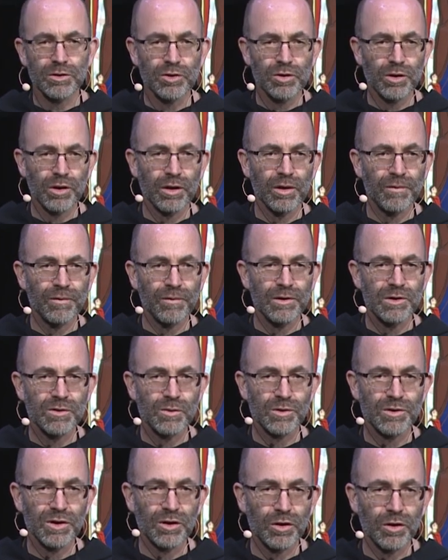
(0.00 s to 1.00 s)
sure if this
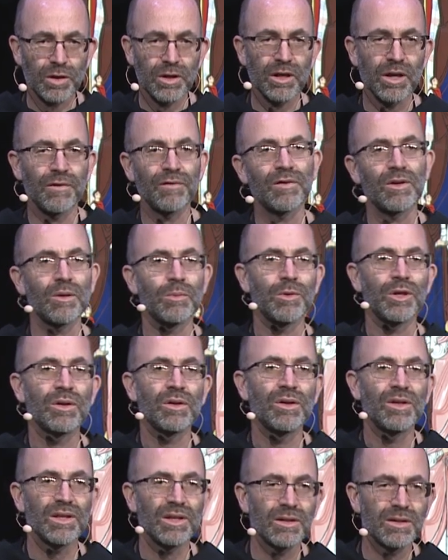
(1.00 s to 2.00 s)
was a good enough
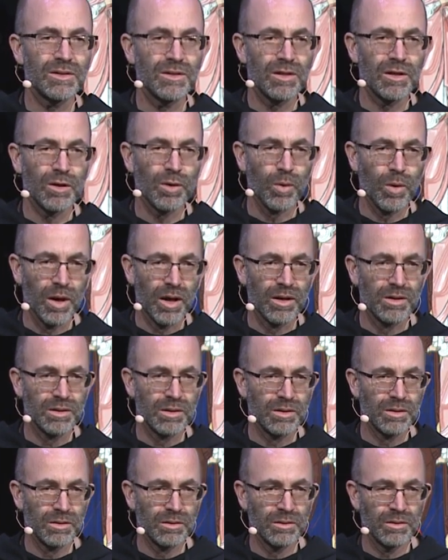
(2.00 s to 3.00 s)
community, the
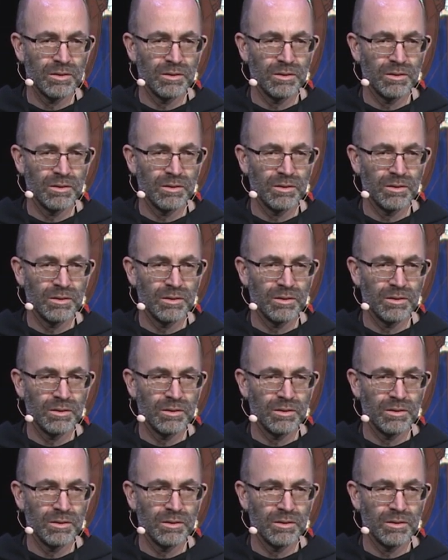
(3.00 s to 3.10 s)
TORs.